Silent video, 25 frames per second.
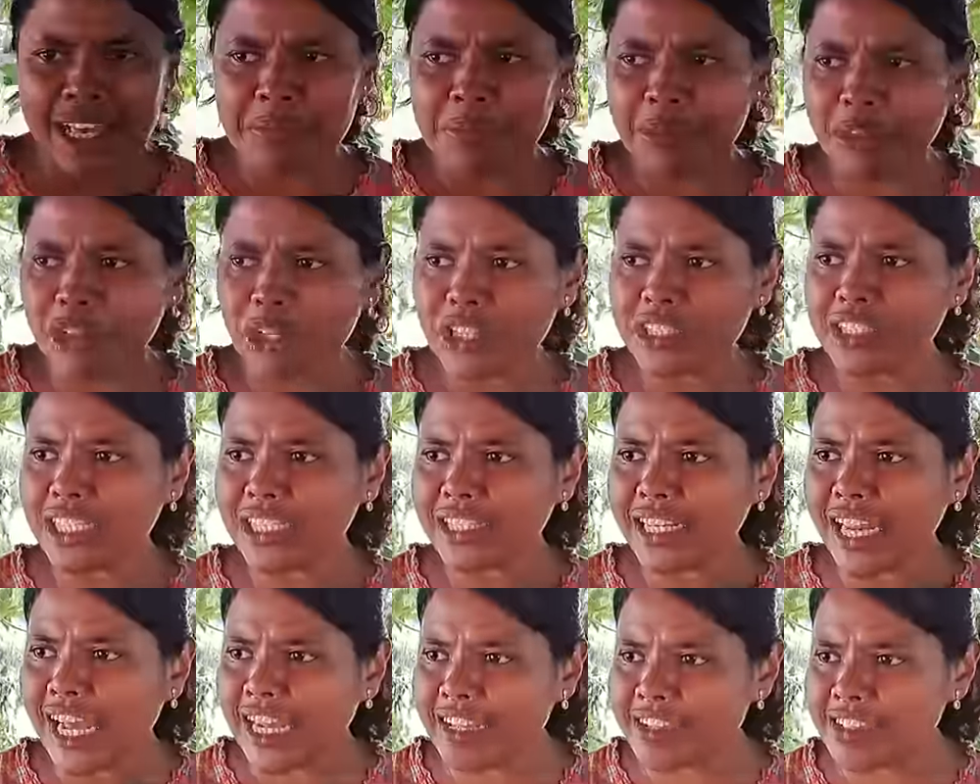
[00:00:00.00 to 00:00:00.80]
Because the
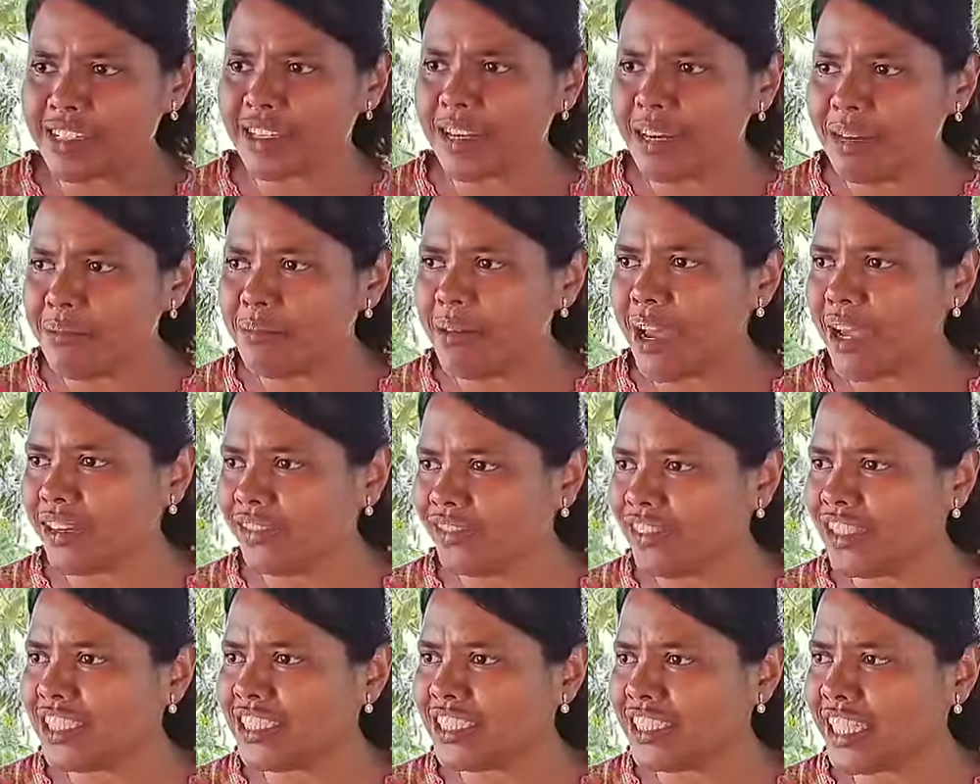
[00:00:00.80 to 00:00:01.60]
natural
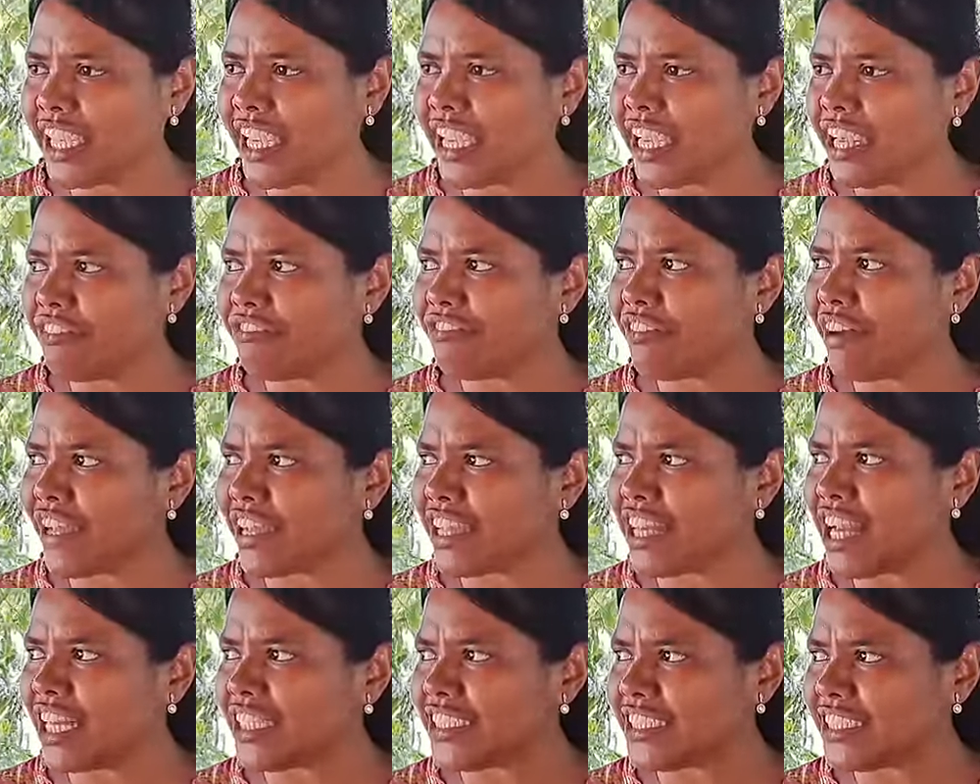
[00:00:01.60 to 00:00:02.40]
man will say, if
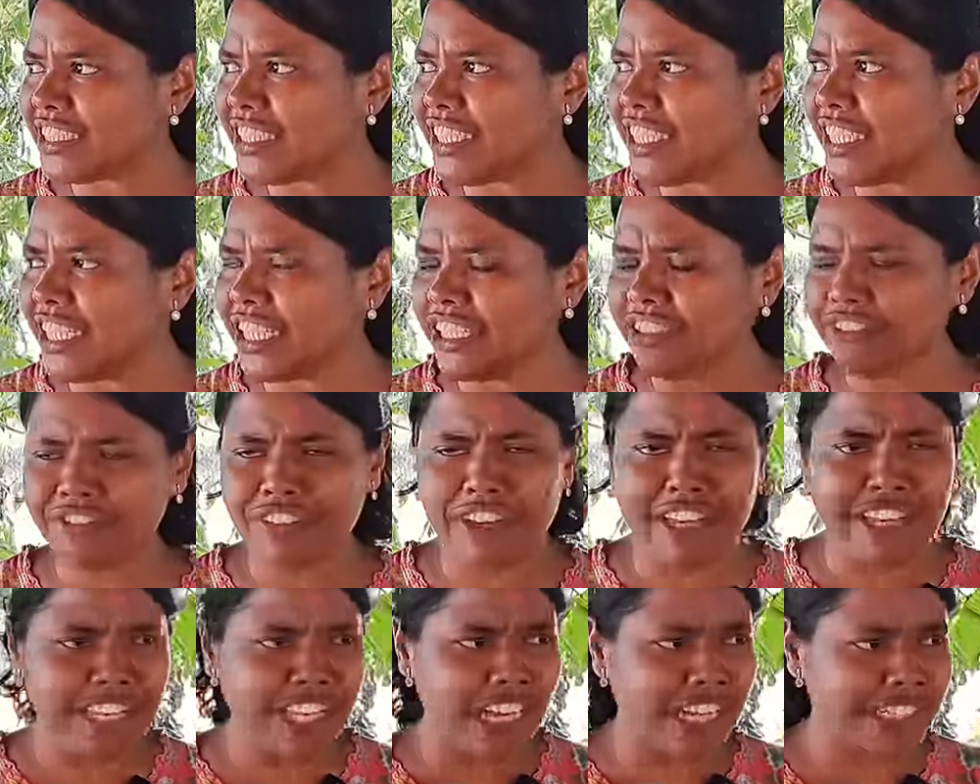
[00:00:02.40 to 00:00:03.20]
I can't see, if
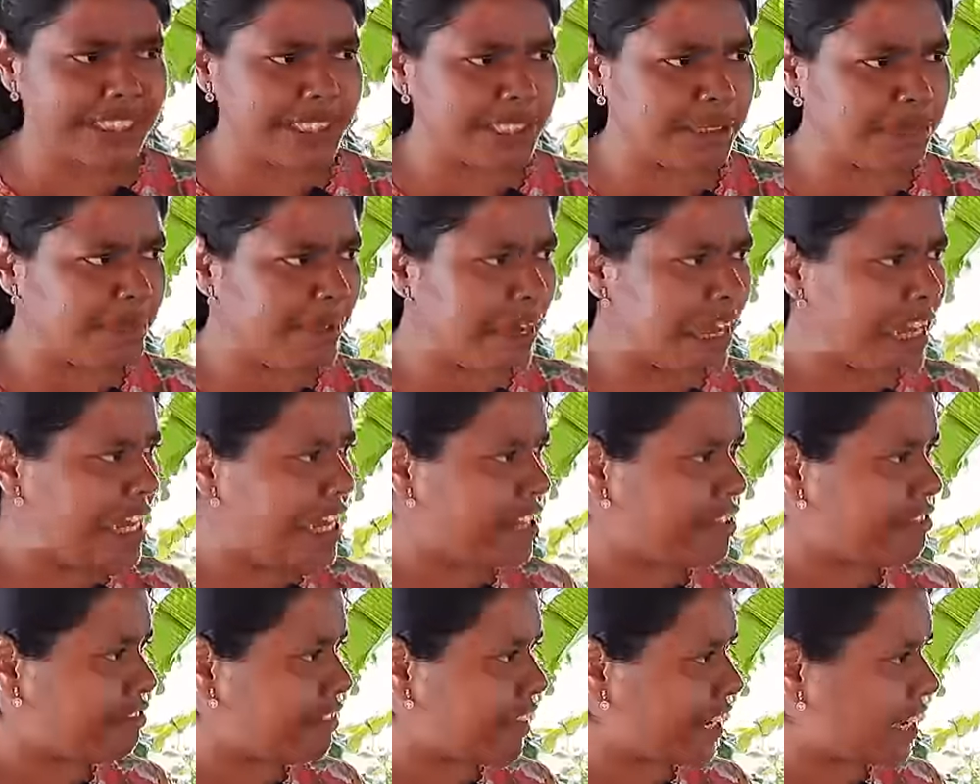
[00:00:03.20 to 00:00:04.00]
I can't smell,
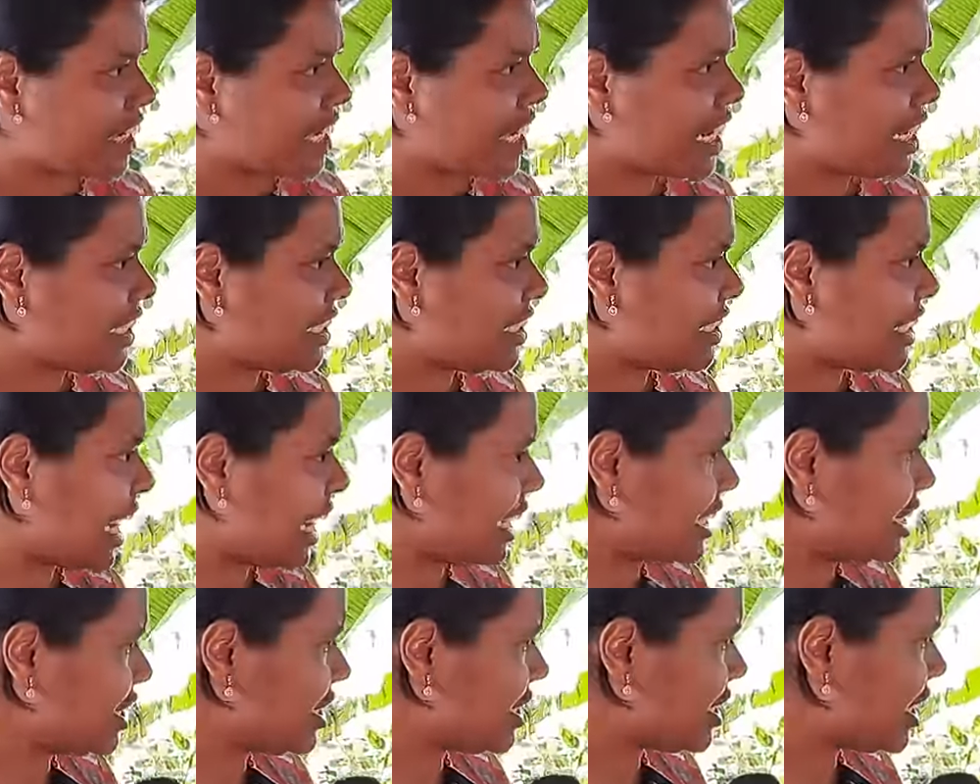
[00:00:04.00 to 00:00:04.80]
if I can't
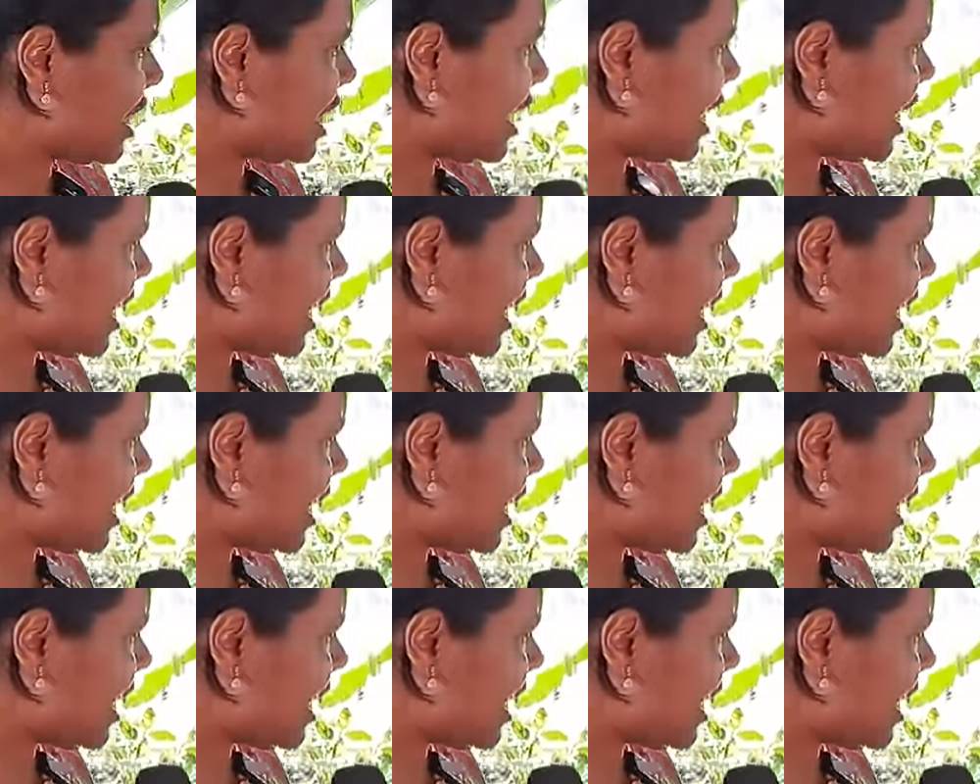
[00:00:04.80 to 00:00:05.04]
touch,